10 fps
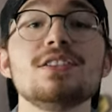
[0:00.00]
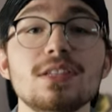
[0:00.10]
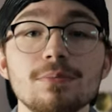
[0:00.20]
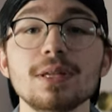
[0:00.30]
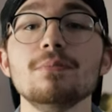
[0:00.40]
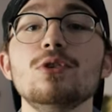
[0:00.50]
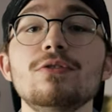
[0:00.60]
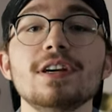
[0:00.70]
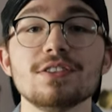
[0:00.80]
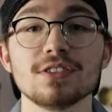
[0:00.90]
simply
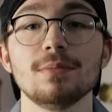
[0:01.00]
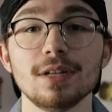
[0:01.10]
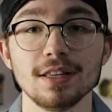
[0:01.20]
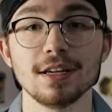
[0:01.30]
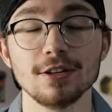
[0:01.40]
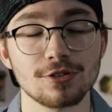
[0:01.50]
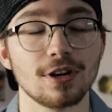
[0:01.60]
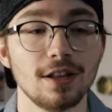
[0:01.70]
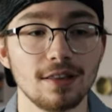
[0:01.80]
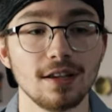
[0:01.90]
moving somebody that you're
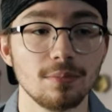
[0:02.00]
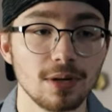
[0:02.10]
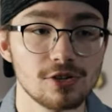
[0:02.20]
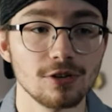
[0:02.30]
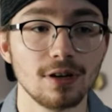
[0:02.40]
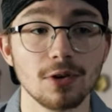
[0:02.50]
trying to take a picture